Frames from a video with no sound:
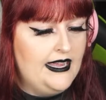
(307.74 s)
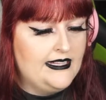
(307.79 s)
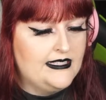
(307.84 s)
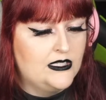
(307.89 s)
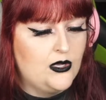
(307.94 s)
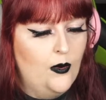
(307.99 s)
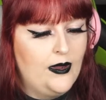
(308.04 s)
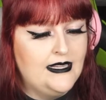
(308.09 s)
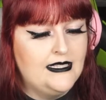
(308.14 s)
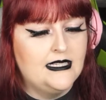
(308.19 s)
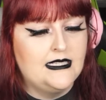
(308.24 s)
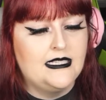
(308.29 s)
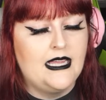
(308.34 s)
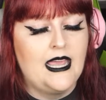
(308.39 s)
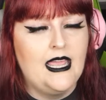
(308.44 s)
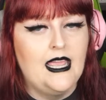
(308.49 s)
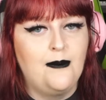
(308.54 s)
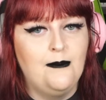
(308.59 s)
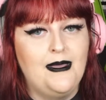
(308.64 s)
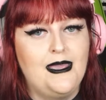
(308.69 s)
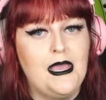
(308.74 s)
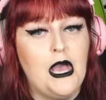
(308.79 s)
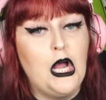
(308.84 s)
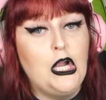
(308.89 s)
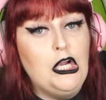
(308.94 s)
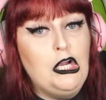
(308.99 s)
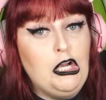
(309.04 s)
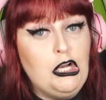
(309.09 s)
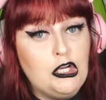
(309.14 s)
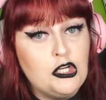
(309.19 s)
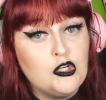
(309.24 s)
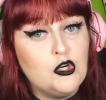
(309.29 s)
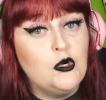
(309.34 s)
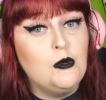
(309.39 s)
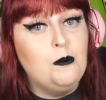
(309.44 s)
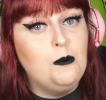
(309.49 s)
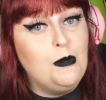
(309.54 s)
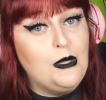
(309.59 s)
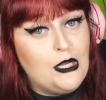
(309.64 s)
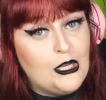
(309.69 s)
going to take me a little
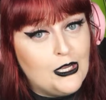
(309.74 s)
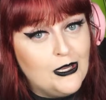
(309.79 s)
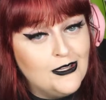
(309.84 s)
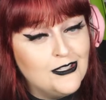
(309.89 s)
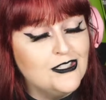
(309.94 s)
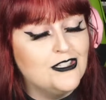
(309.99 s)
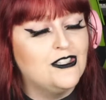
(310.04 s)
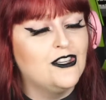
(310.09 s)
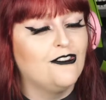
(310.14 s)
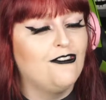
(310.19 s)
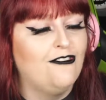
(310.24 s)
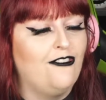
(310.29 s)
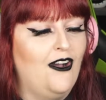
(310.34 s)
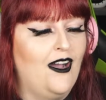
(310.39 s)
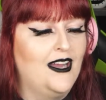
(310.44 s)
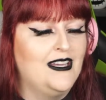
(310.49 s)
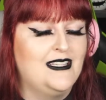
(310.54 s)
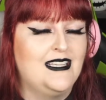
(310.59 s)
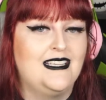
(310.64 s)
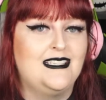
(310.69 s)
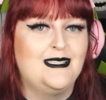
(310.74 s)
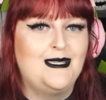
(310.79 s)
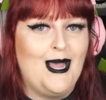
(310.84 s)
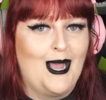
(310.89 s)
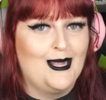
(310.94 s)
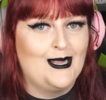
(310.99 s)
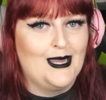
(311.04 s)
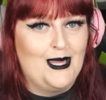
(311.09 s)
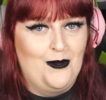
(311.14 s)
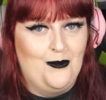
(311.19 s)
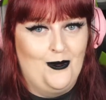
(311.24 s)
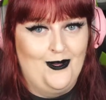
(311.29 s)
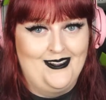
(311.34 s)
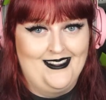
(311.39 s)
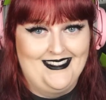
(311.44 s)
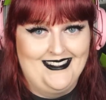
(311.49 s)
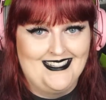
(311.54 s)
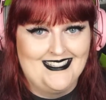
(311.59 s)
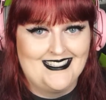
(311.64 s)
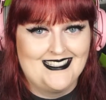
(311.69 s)
minute to find exactly what
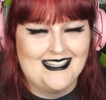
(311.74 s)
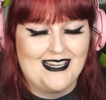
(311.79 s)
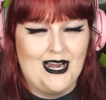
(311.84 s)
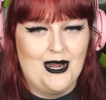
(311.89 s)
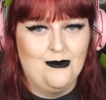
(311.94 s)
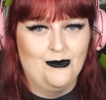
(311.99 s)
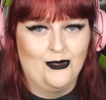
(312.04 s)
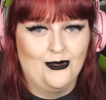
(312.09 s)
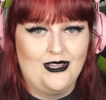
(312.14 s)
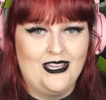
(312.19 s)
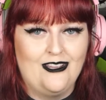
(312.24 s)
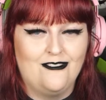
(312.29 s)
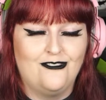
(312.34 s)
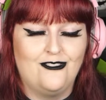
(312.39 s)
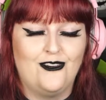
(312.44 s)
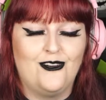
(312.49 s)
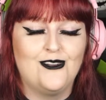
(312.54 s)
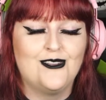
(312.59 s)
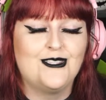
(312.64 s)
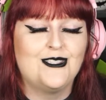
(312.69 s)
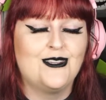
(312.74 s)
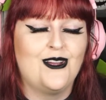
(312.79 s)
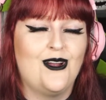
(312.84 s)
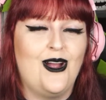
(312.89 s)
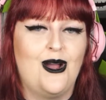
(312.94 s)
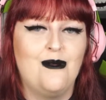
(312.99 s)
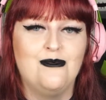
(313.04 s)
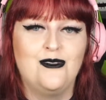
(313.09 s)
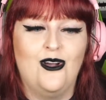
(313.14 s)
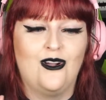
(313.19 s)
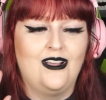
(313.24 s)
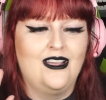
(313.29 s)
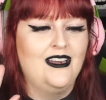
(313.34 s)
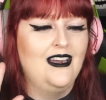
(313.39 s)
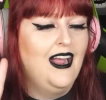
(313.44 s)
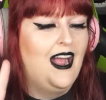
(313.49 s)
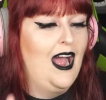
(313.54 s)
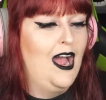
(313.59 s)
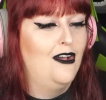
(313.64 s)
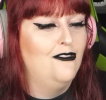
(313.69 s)
it is that I'm looking for. So I'm not
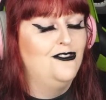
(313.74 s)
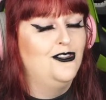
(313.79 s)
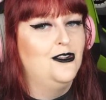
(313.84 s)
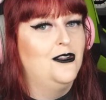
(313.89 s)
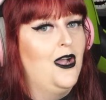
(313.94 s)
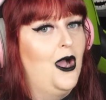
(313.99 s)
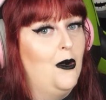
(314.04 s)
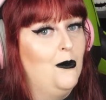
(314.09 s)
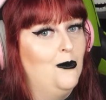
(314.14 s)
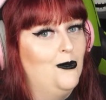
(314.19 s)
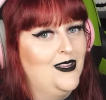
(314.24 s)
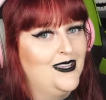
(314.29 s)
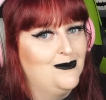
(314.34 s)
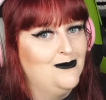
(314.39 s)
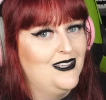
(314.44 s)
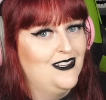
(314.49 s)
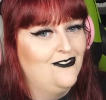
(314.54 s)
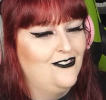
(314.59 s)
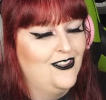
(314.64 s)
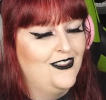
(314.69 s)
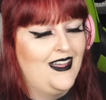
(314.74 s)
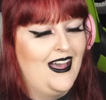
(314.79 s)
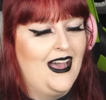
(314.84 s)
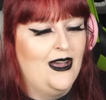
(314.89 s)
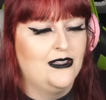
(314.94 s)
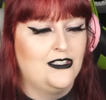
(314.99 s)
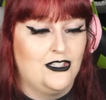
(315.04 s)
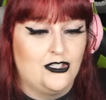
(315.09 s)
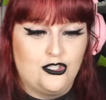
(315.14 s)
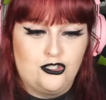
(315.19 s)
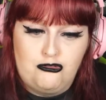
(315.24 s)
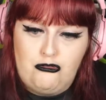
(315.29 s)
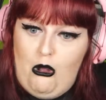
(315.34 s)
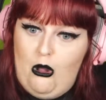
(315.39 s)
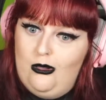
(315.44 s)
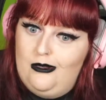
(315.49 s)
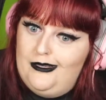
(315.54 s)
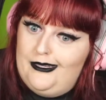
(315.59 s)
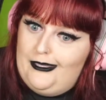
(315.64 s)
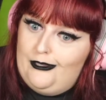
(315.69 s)
gonna have you come with me for that, just
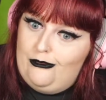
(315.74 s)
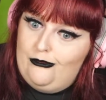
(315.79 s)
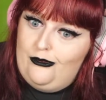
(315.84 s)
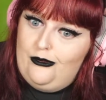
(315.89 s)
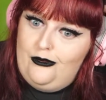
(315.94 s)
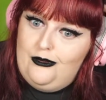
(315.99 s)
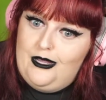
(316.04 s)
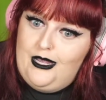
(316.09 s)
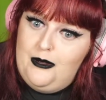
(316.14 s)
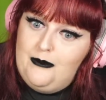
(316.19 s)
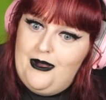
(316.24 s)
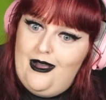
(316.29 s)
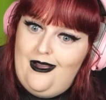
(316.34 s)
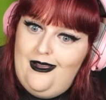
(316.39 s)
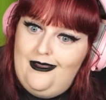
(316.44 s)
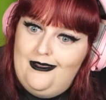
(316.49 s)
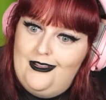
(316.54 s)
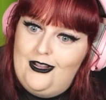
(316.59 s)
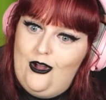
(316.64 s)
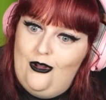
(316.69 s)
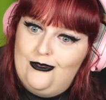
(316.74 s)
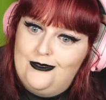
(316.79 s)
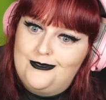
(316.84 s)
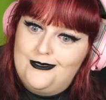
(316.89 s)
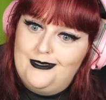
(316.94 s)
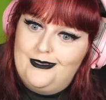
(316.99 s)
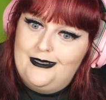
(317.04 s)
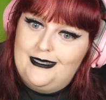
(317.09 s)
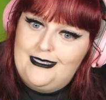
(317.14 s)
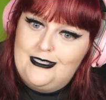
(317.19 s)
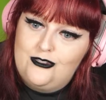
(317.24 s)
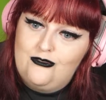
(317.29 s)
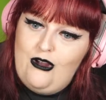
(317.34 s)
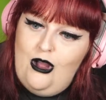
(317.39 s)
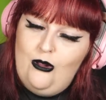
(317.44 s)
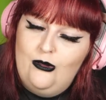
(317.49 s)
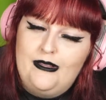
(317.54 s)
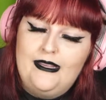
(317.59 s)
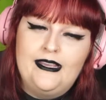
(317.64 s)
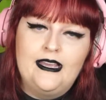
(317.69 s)
scrolling through debug, constantly
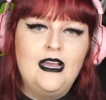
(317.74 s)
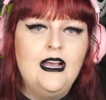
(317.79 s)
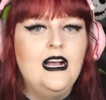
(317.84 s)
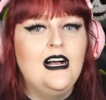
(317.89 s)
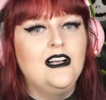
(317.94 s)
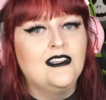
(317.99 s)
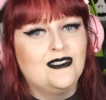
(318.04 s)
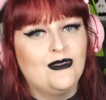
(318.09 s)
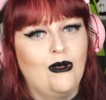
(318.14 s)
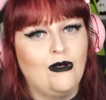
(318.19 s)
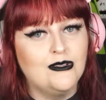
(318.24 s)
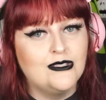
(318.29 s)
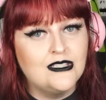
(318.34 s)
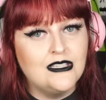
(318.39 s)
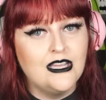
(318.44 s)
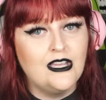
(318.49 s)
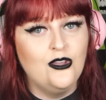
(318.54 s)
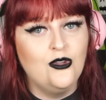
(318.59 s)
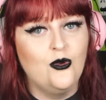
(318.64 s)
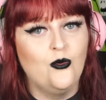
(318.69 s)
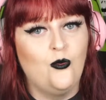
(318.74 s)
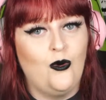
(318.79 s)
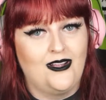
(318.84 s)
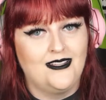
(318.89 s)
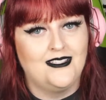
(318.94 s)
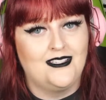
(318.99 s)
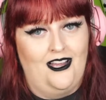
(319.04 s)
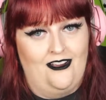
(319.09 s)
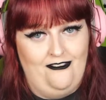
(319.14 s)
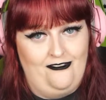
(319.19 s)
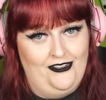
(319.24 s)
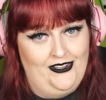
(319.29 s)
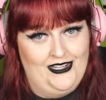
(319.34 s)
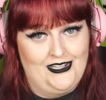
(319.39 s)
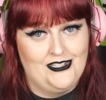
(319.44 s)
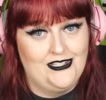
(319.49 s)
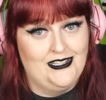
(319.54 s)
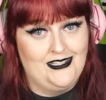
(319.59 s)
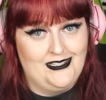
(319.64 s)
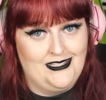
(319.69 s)
scrolling. So I'll see you once I've
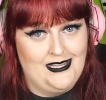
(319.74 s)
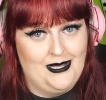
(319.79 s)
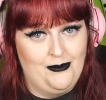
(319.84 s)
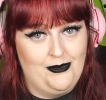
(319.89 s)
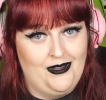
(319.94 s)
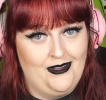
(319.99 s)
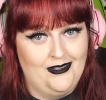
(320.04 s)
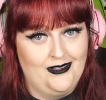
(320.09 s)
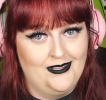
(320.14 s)
finished in debug.